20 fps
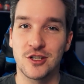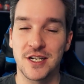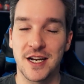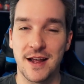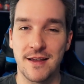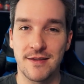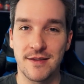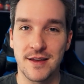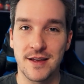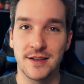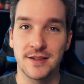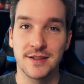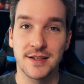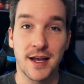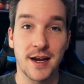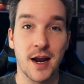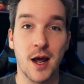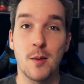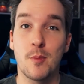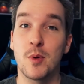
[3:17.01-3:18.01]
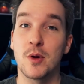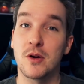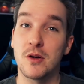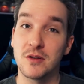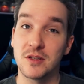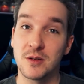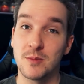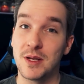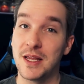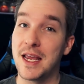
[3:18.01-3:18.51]
to get things set up, but
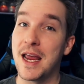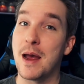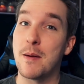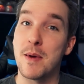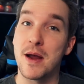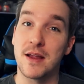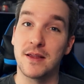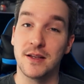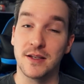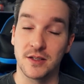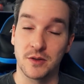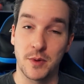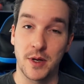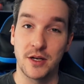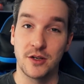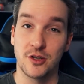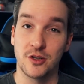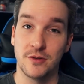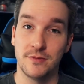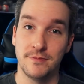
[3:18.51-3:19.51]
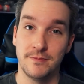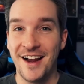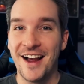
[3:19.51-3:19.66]
ultimately I made the switch.